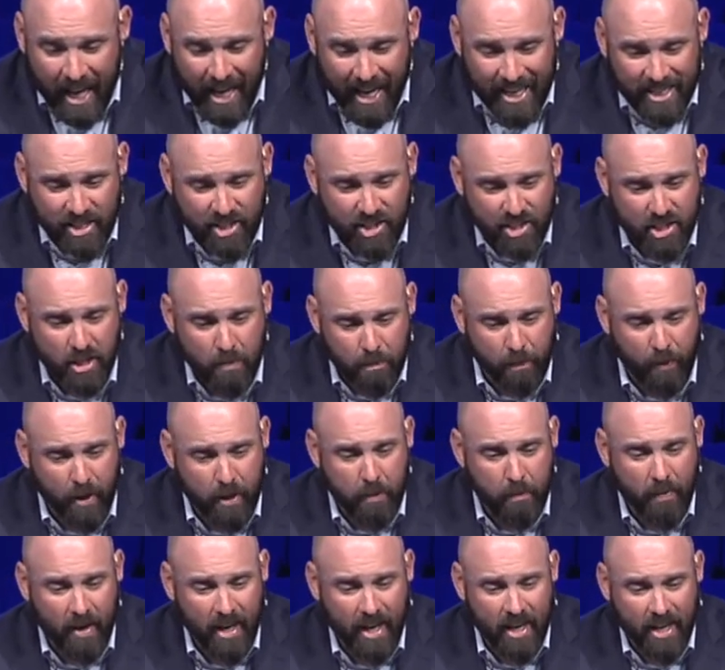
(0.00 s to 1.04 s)
It
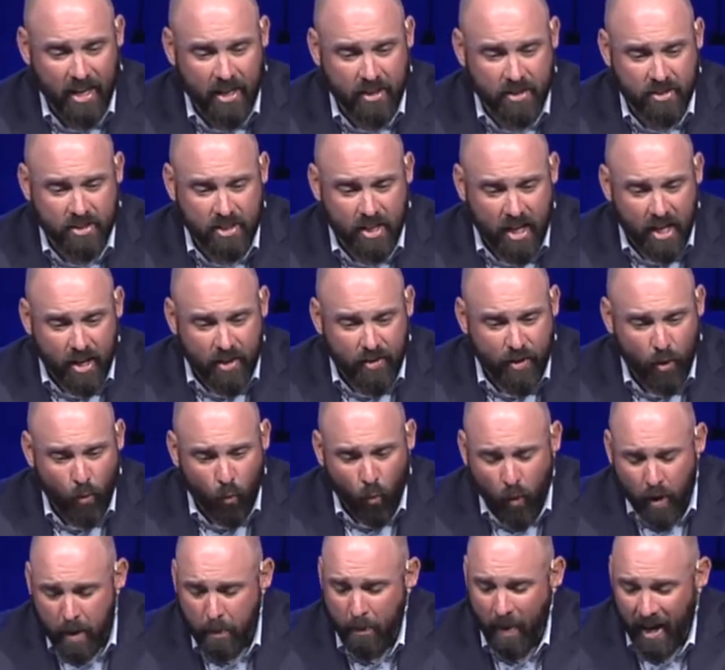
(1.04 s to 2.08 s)
simply means
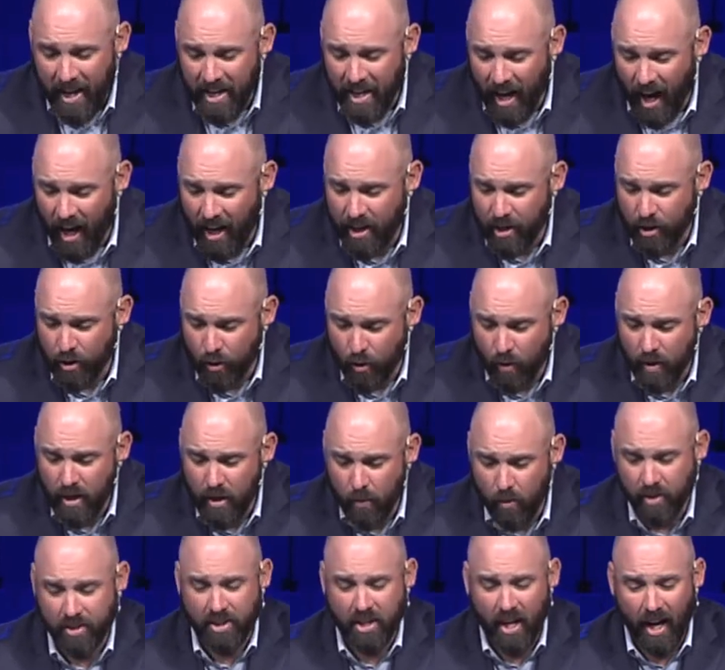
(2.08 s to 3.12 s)
that we may not
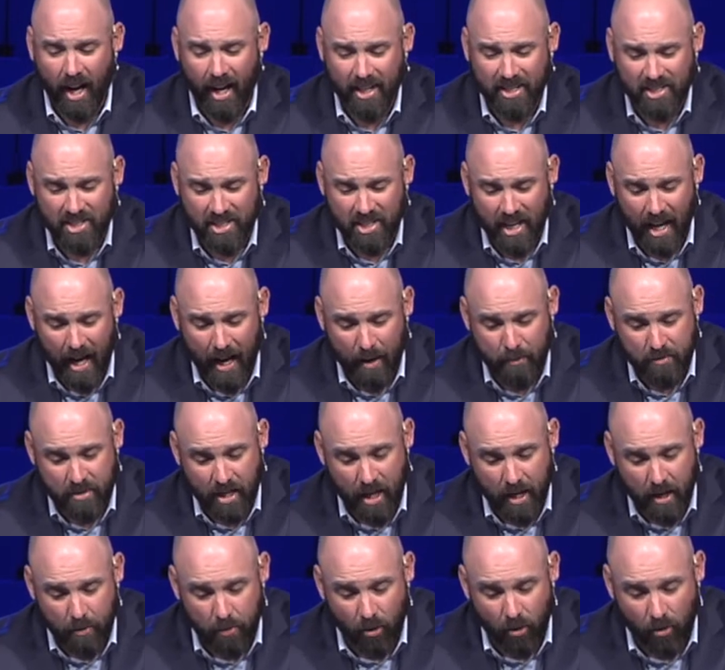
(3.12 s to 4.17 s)
agree with God's
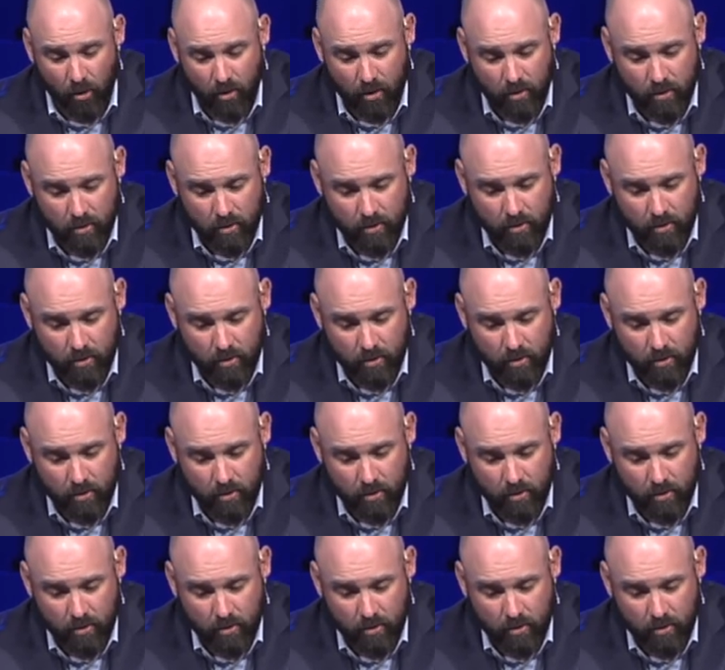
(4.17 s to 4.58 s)
timetable.